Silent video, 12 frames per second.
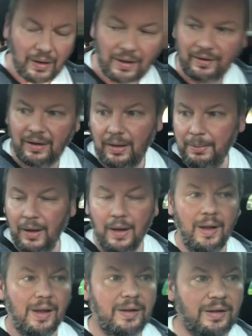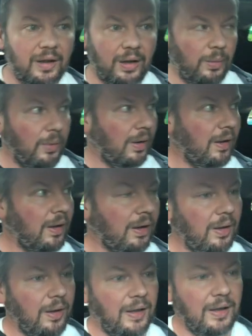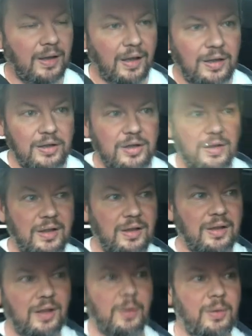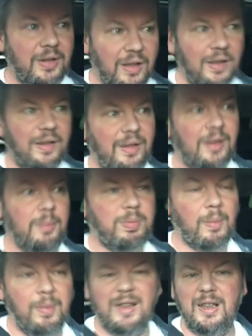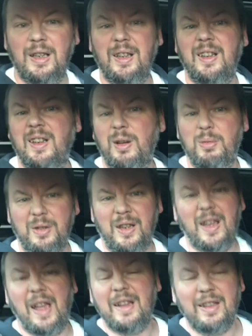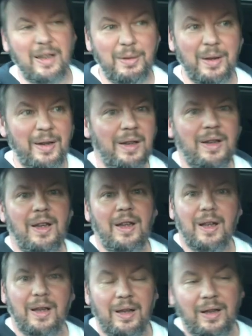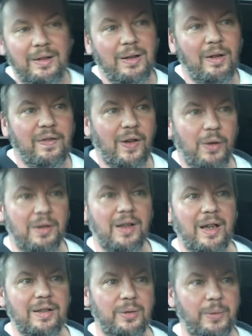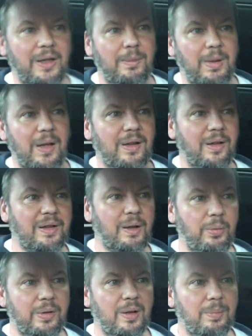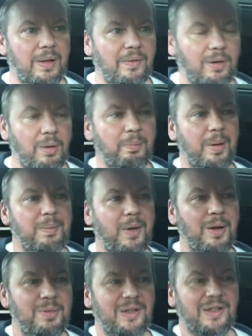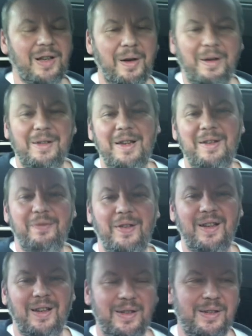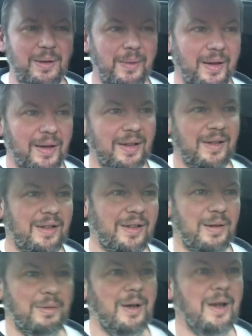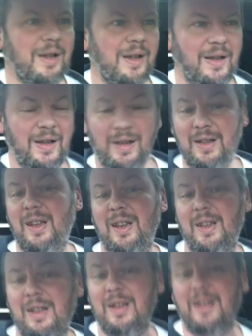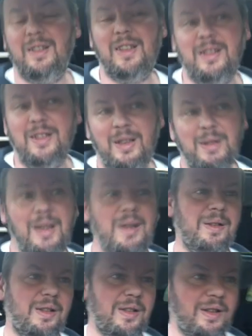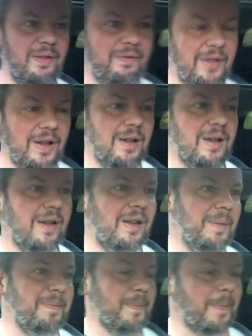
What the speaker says: Escape. So, in case you didn't notice, you probably didn't, no one cares anyway, no vlog last week because I was in a bit of a grumpy mood, so I didn't feel like doing it. So, there you are, didn't do it because I didn't feel like it.